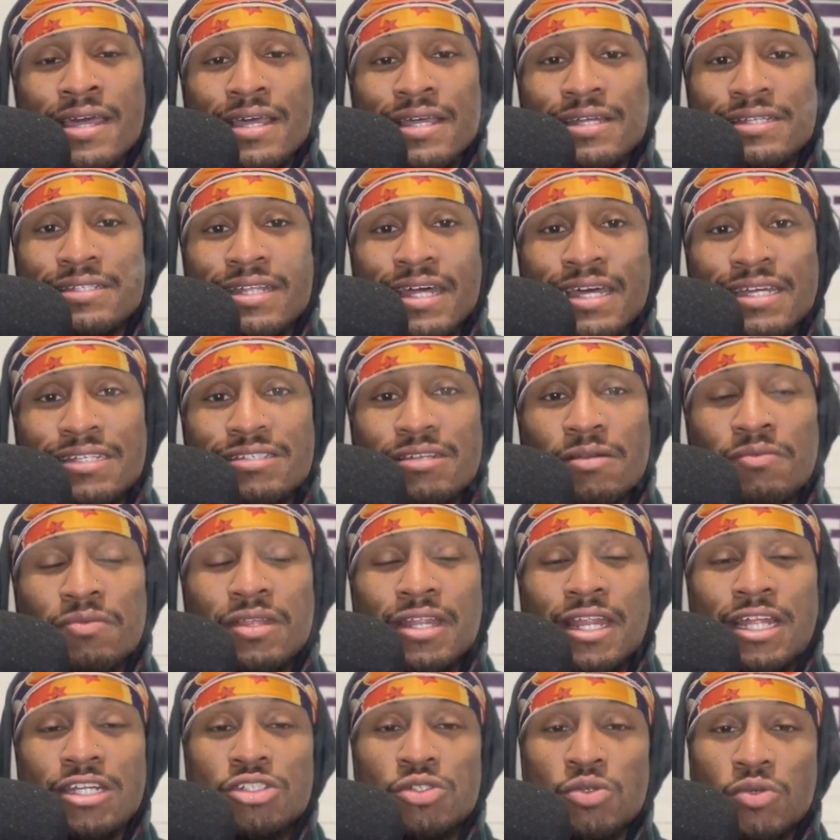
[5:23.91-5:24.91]
is like
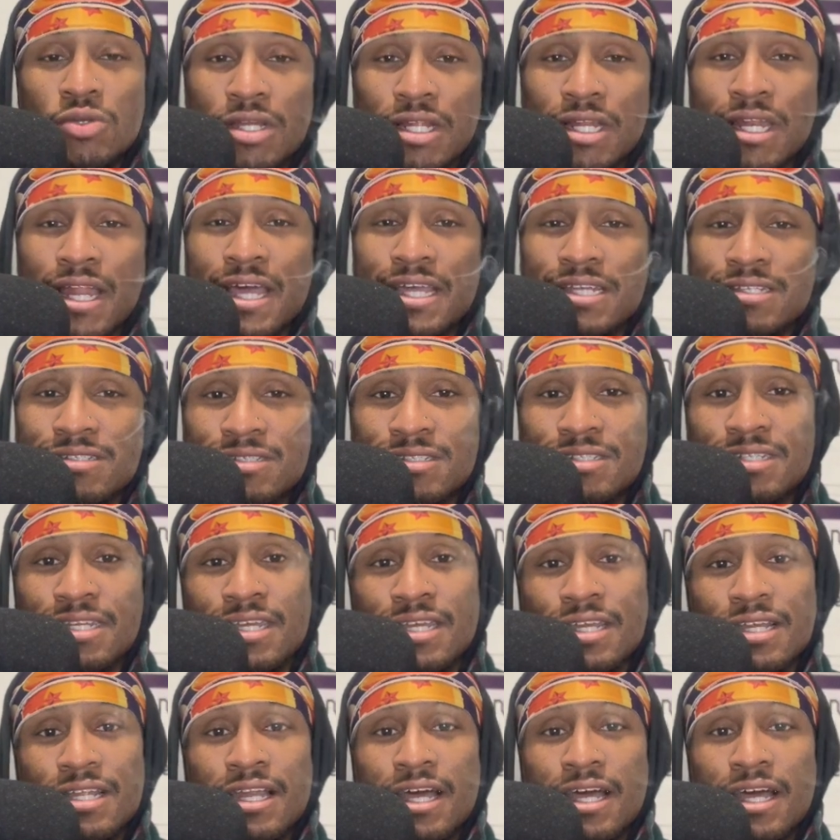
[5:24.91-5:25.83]
something that you can like see.